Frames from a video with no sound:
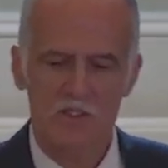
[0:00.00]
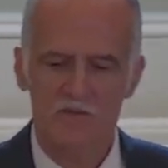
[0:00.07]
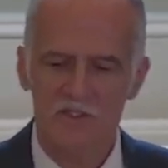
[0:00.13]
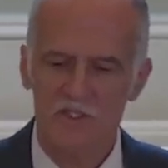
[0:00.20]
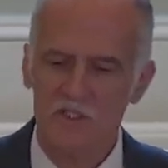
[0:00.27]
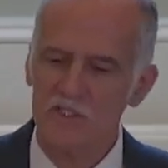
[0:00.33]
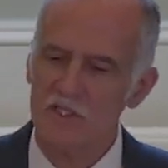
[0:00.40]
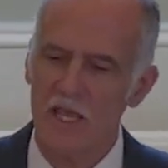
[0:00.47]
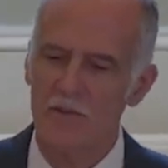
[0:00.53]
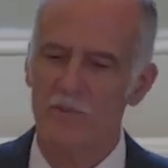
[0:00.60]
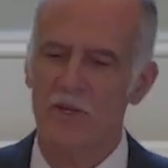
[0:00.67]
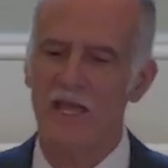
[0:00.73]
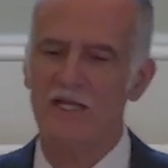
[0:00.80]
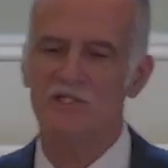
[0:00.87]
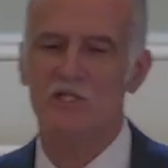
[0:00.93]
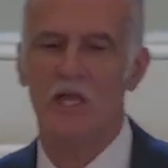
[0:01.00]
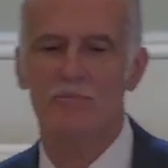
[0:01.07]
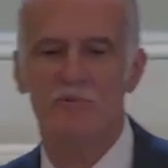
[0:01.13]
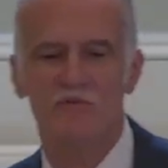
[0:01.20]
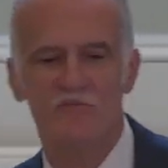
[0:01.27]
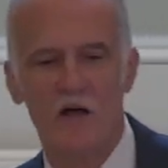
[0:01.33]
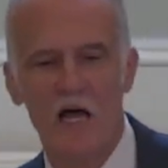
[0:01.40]
Look at this example in
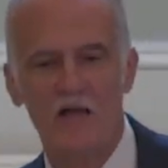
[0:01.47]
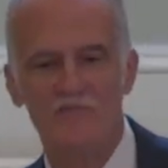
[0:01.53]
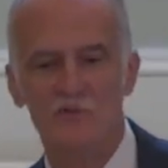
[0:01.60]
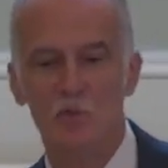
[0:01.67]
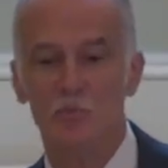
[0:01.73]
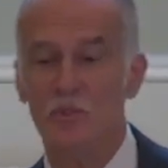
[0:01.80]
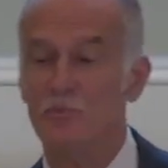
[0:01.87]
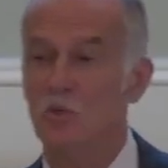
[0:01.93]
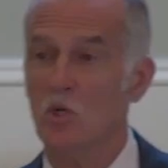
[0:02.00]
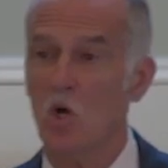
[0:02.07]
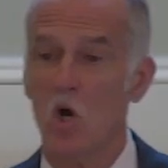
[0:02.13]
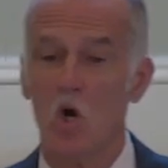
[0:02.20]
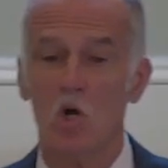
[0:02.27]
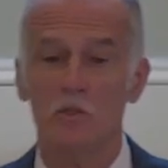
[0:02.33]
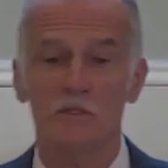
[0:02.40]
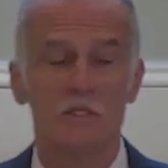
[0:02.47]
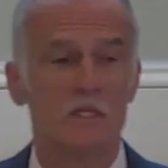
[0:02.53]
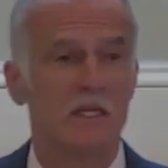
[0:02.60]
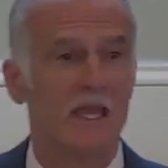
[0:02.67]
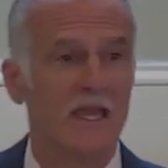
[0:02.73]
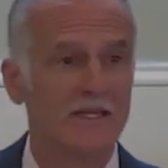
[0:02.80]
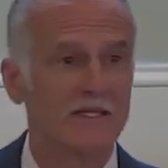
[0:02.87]
Acts chapter 5. Two people
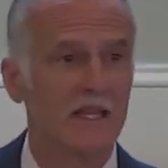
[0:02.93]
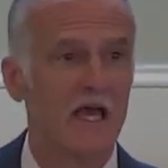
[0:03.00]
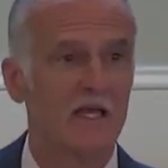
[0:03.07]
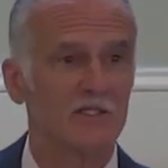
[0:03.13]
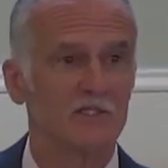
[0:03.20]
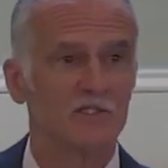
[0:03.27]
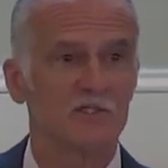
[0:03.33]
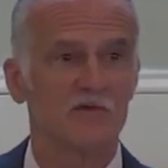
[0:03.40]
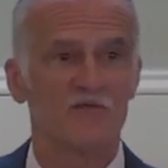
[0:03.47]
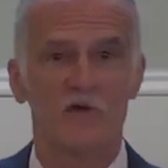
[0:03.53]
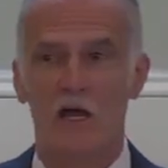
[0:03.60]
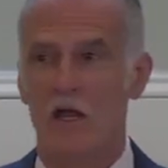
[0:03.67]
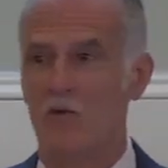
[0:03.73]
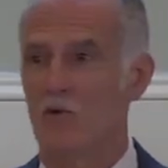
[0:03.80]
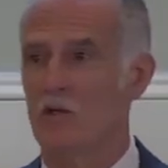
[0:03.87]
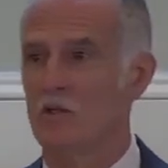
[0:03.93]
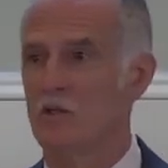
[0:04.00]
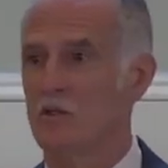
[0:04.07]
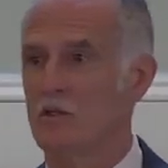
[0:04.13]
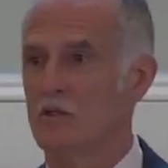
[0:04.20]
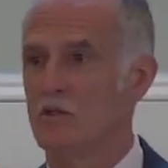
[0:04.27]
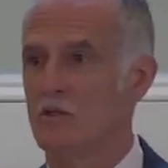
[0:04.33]
called Ananias and
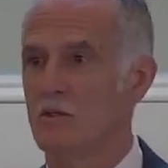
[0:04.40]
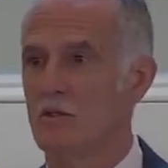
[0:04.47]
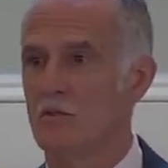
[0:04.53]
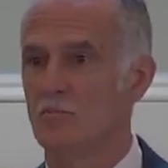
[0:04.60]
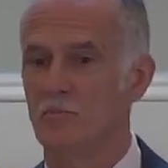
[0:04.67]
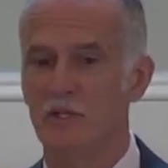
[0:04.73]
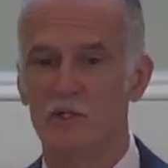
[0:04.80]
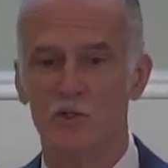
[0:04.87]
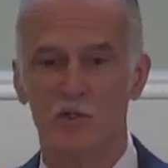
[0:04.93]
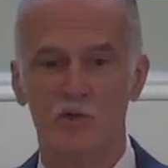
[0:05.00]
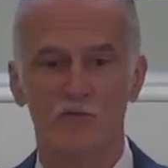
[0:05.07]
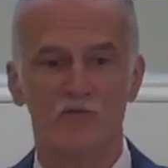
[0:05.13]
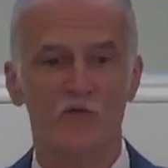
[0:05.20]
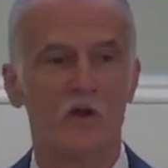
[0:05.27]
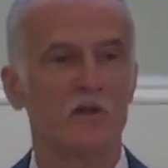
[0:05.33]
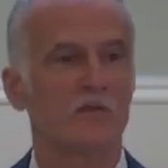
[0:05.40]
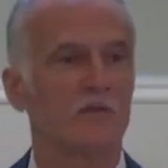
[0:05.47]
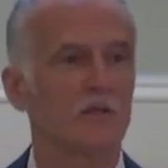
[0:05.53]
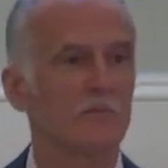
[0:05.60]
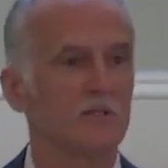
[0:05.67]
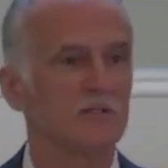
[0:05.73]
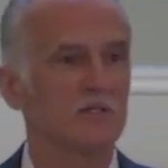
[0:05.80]
Sapphira. Peter
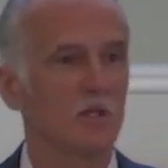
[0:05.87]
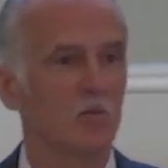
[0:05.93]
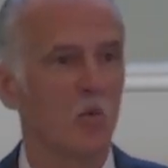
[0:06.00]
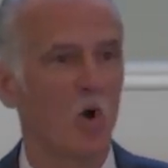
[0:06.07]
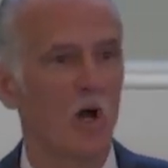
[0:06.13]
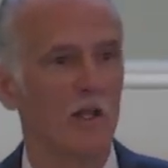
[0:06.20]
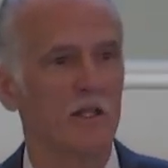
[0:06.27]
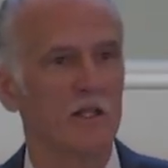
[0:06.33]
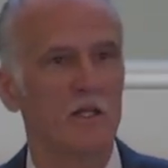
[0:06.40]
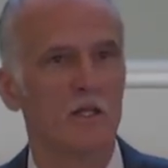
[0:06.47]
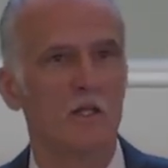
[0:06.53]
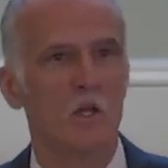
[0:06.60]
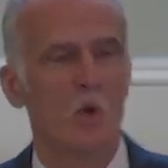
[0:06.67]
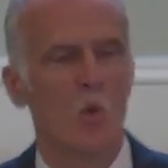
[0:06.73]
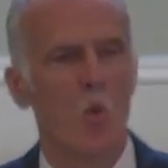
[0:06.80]
confronted them and said, What?